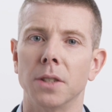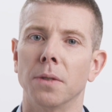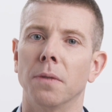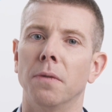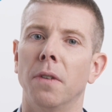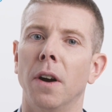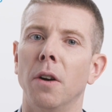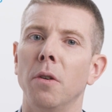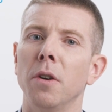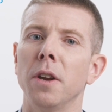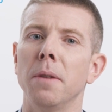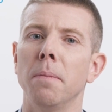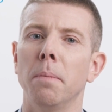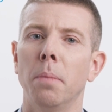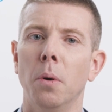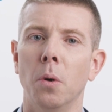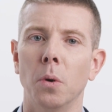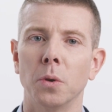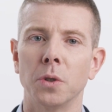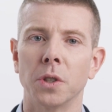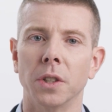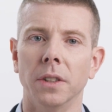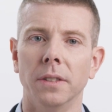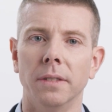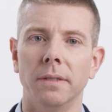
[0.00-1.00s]
is very
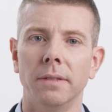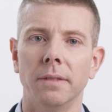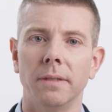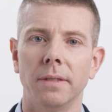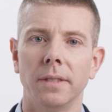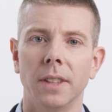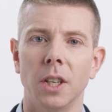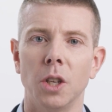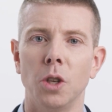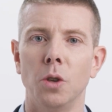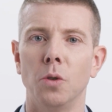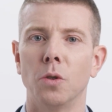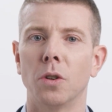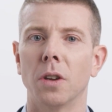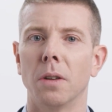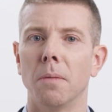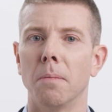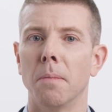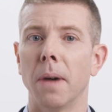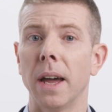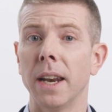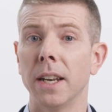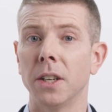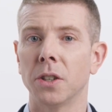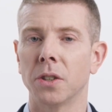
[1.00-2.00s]
important that you can
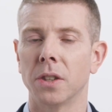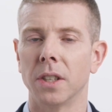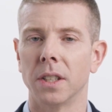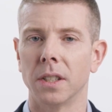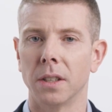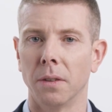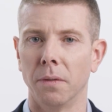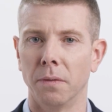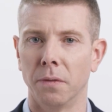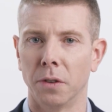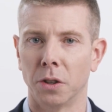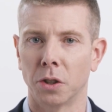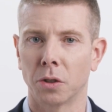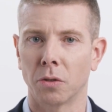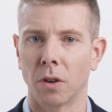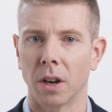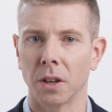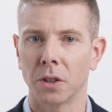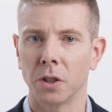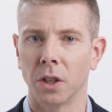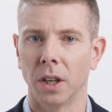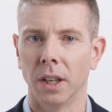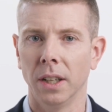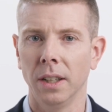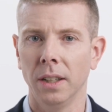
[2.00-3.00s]
manage this
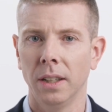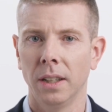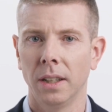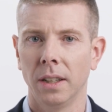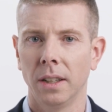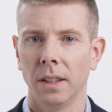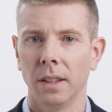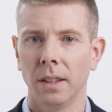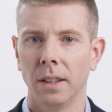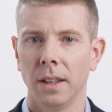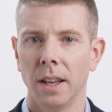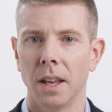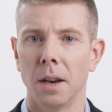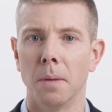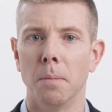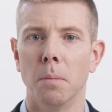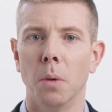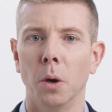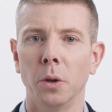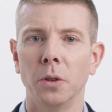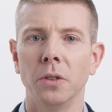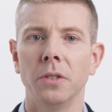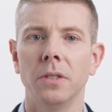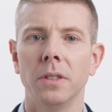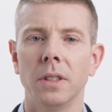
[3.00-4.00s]
infrastructure in a
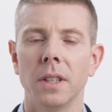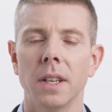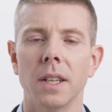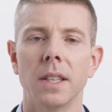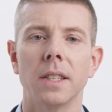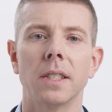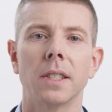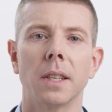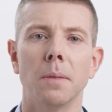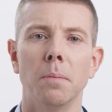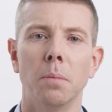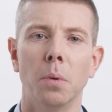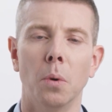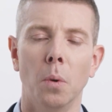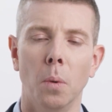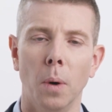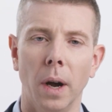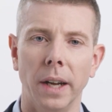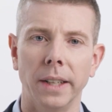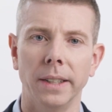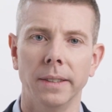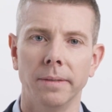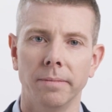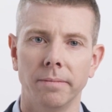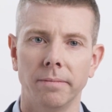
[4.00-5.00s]
modern and simple
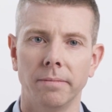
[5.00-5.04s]
way.